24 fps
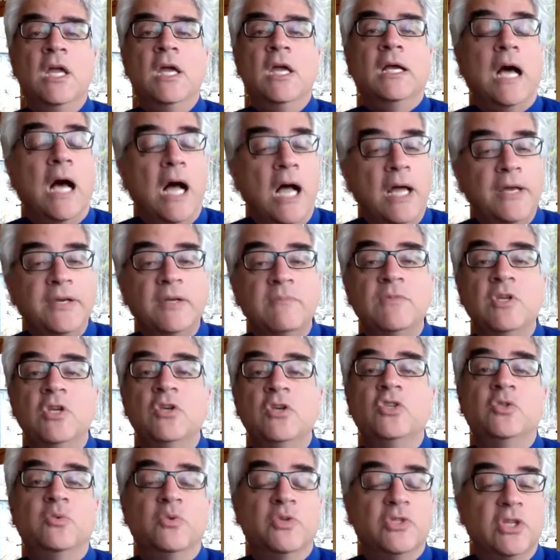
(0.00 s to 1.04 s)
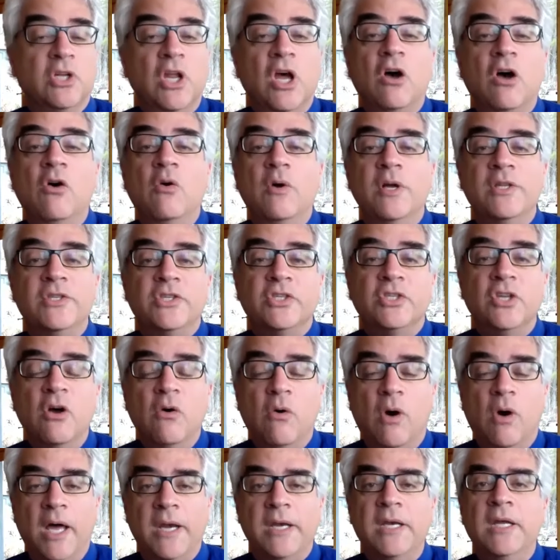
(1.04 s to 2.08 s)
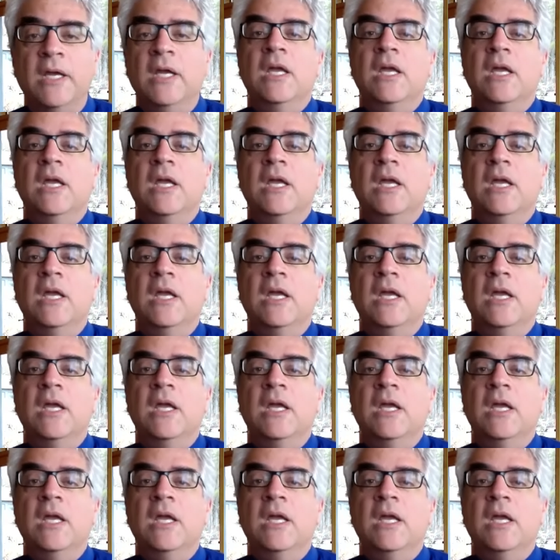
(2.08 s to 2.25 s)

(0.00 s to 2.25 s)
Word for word: condom use was low, and so on.